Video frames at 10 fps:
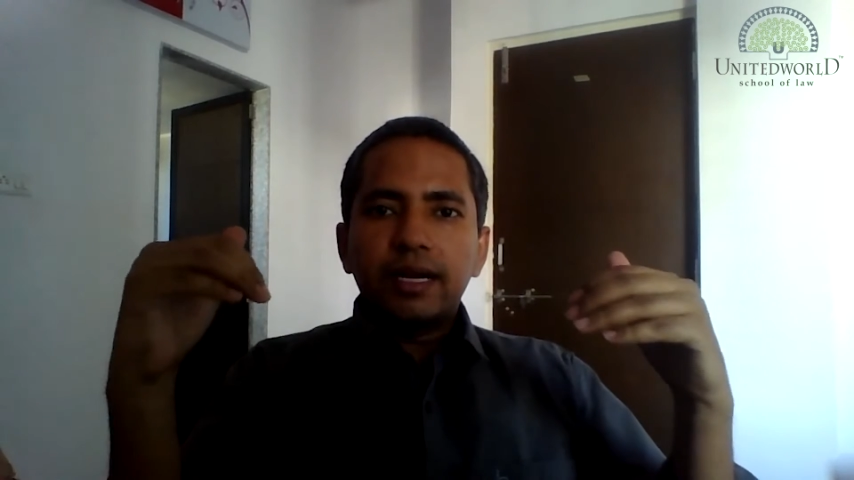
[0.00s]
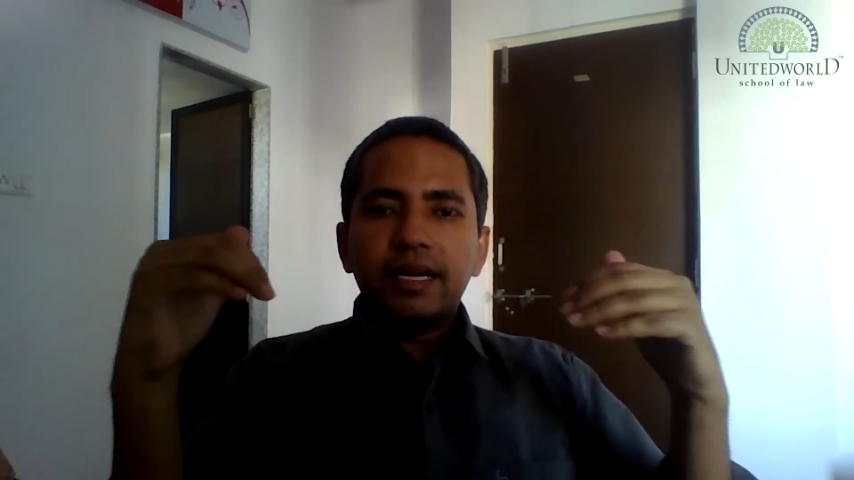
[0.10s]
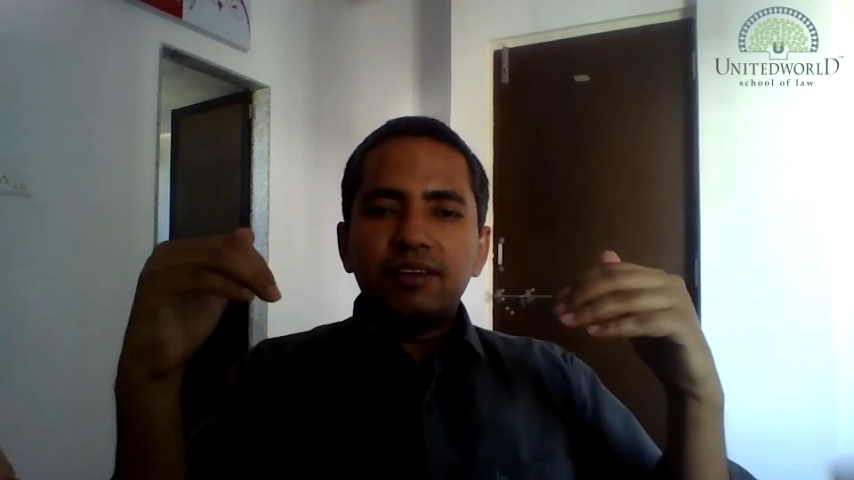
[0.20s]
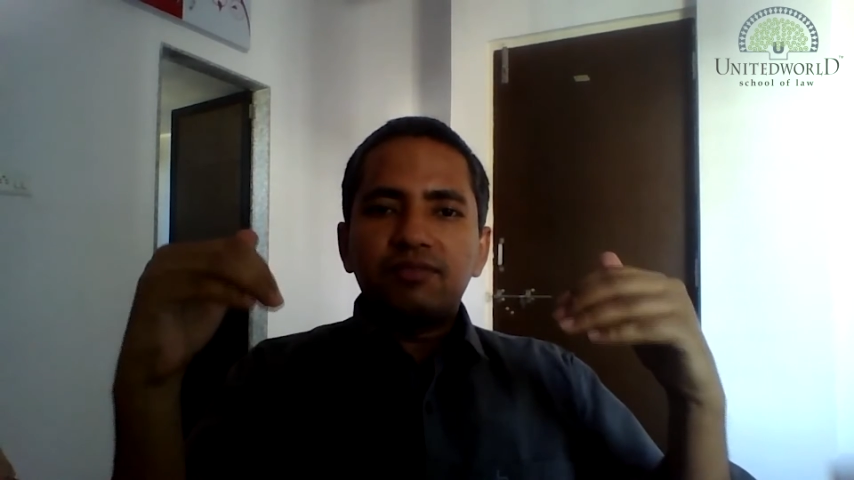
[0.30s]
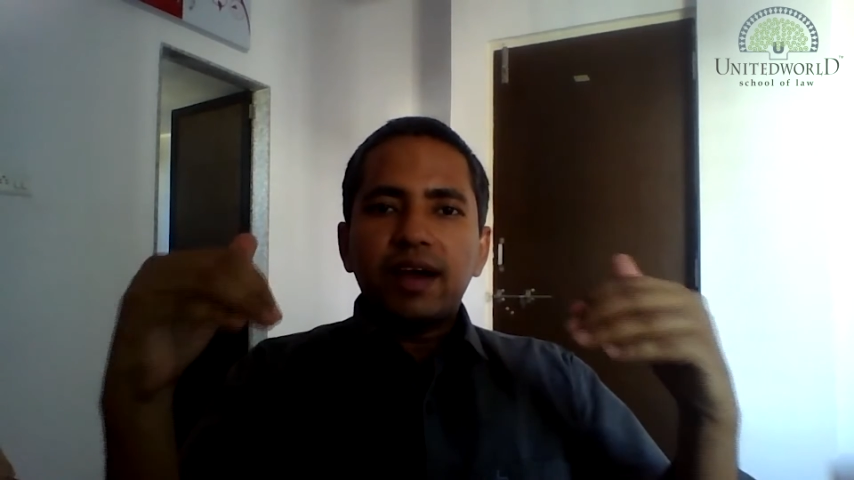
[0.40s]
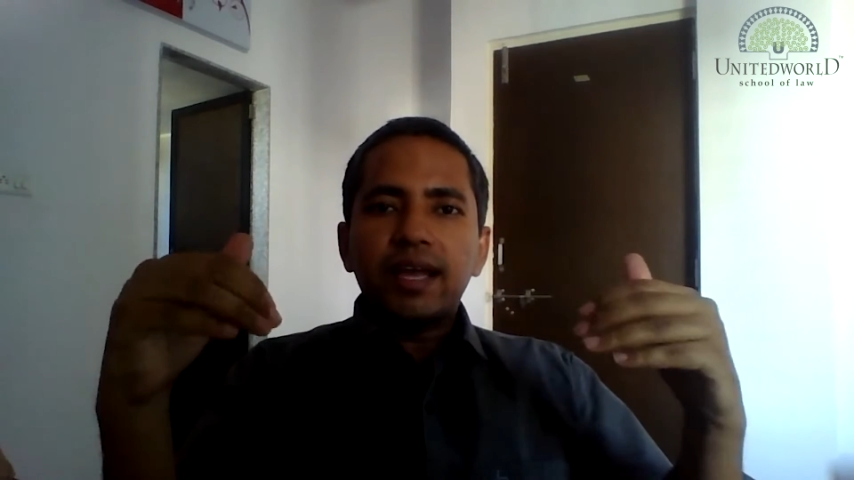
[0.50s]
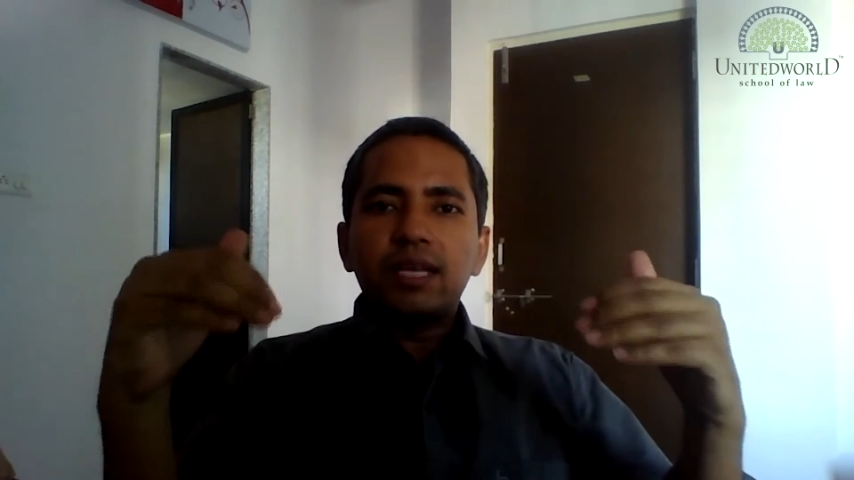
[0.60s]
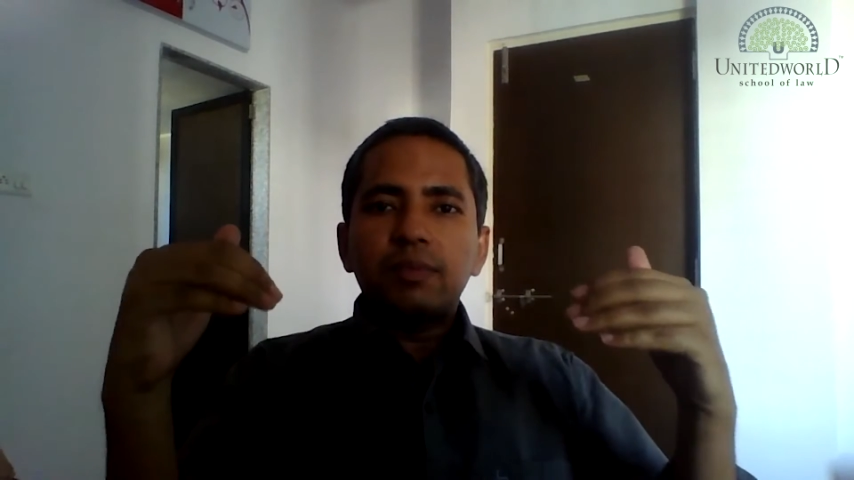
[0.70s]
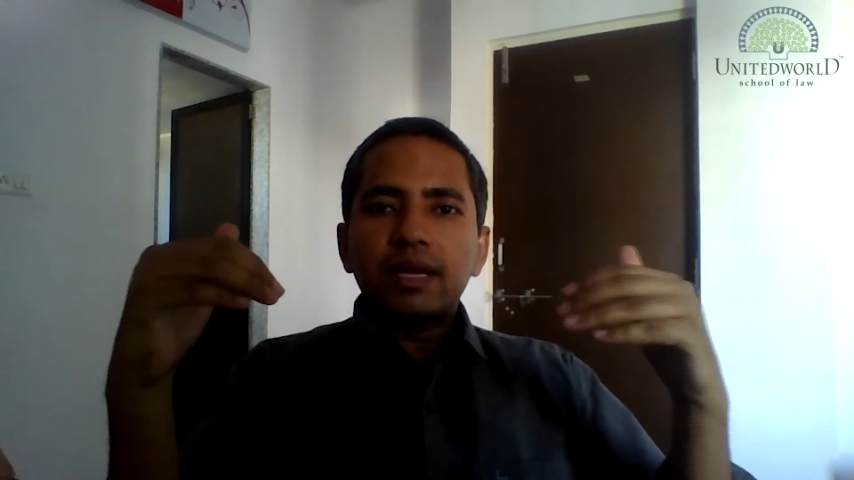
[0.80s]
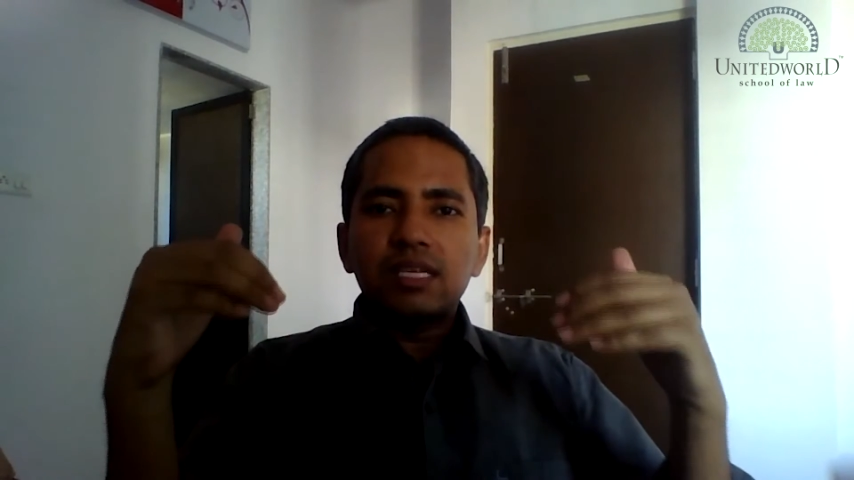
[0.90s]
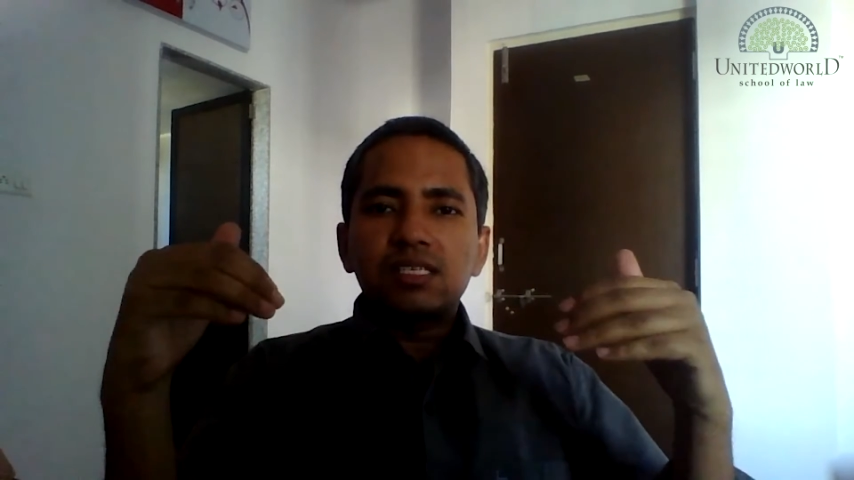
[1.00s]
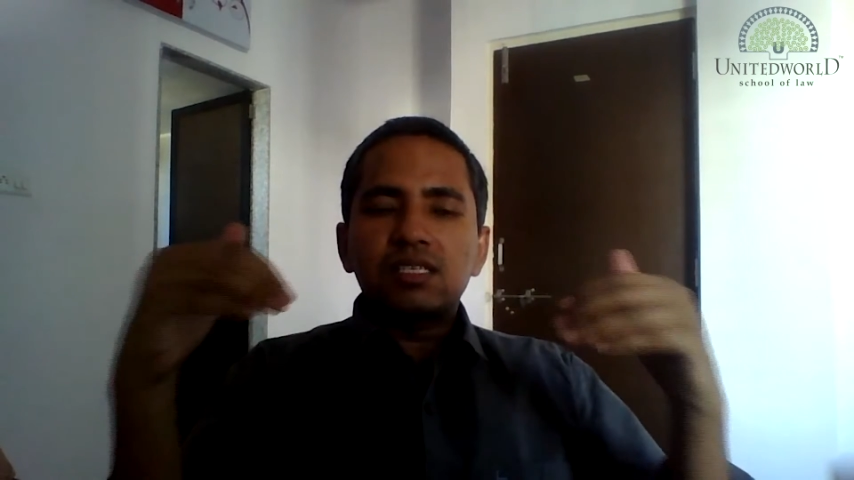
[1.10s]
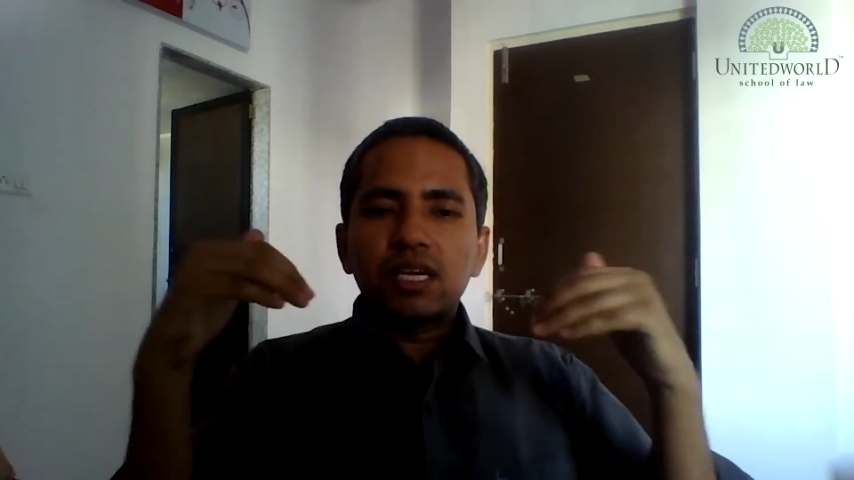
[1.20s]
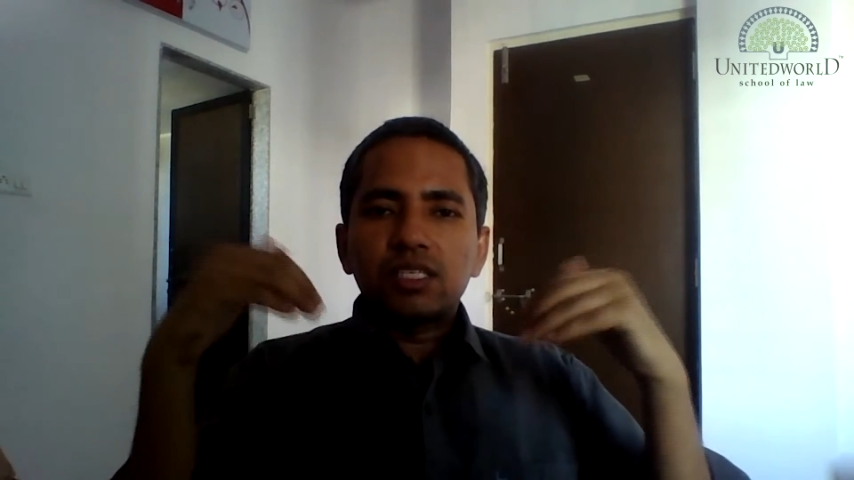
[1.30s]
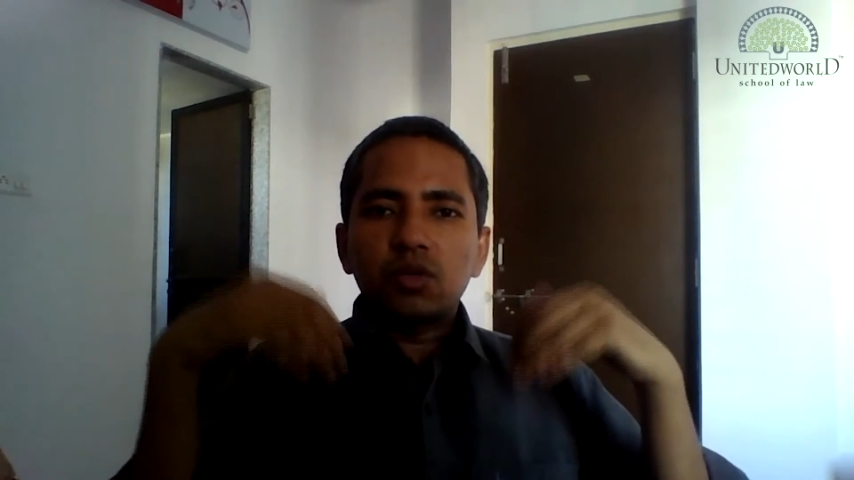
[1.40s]
defined by the
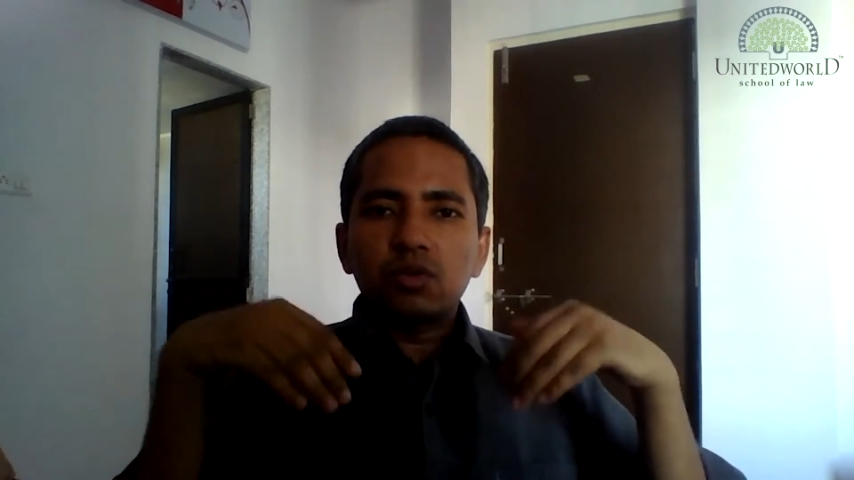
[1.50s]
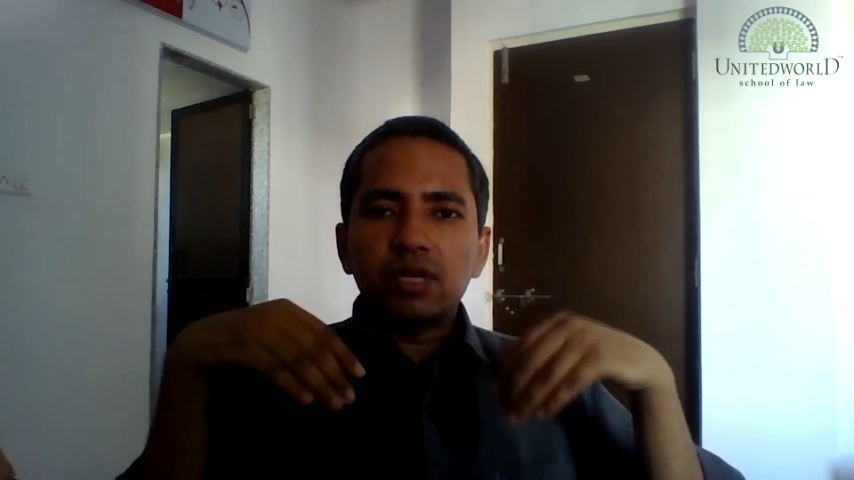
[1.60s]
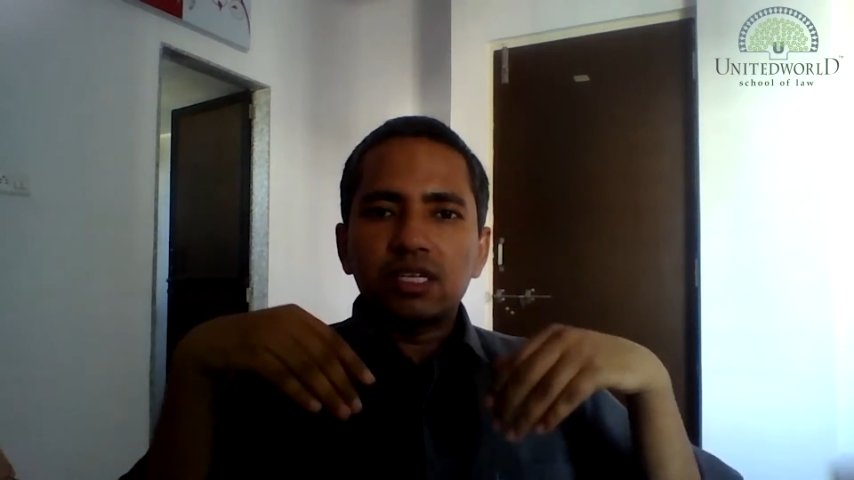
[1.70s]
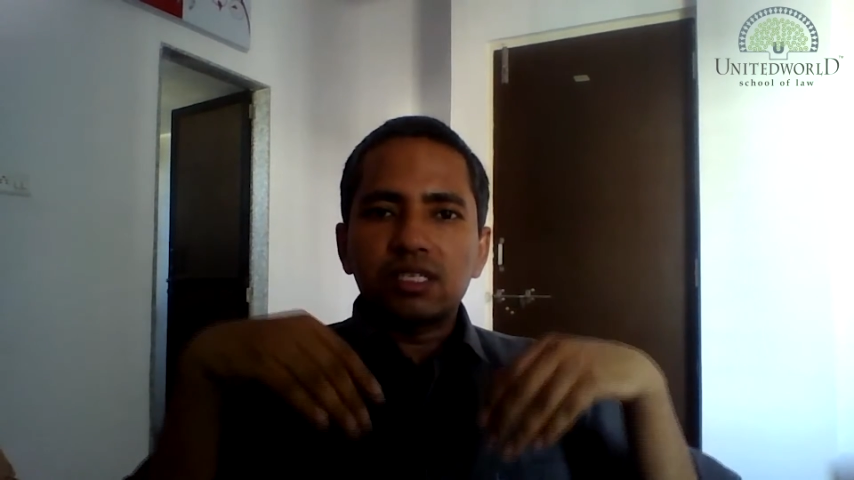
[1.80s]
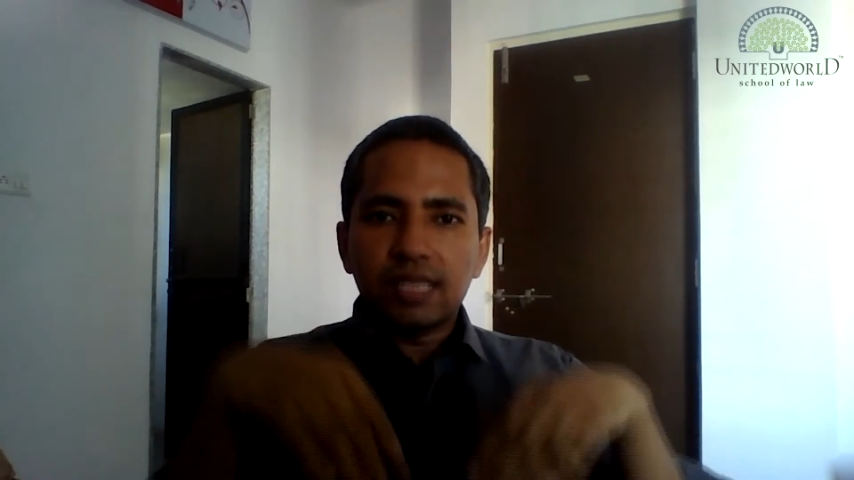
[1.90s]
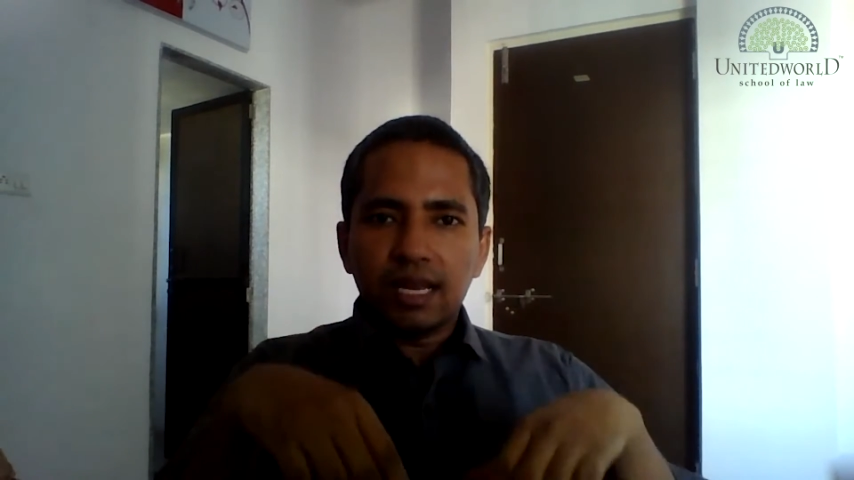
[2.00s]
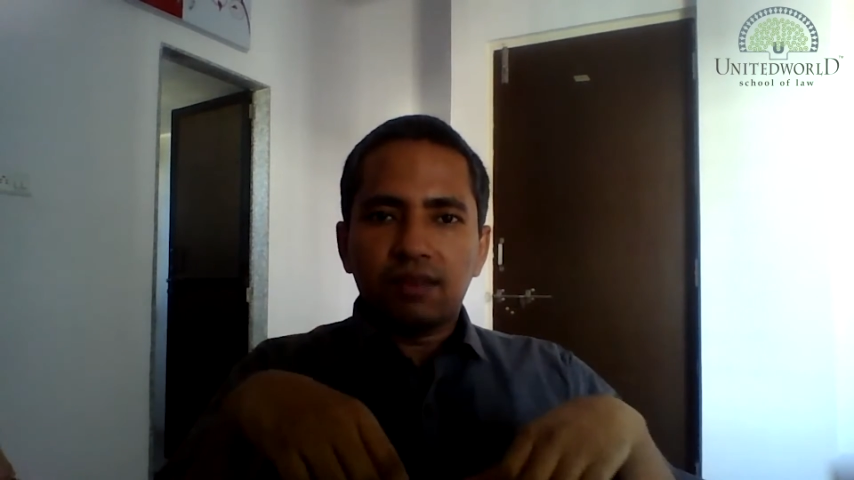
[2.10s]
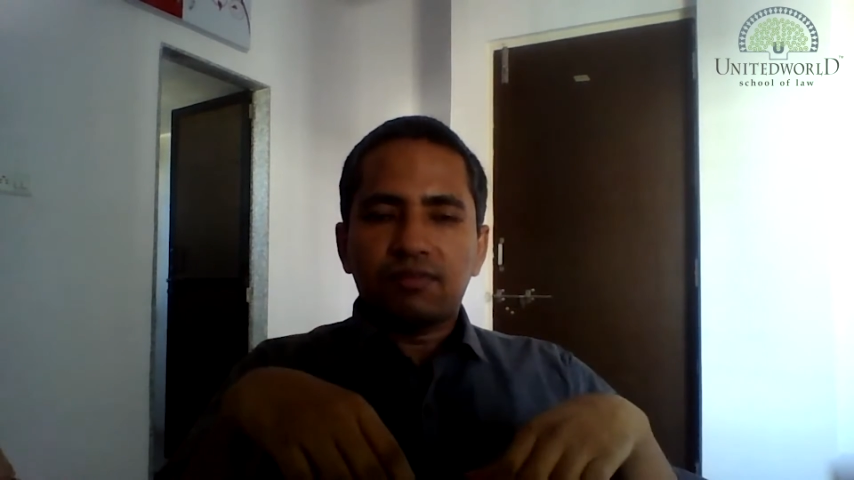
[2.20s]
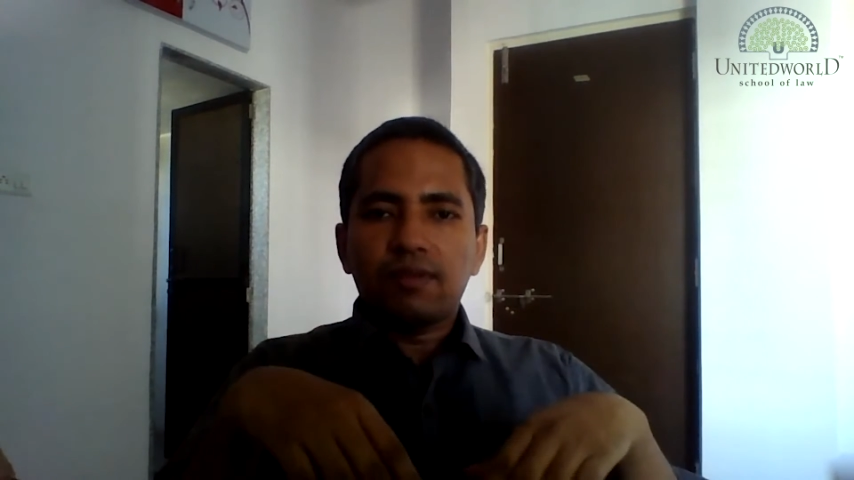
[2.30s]
statute itself,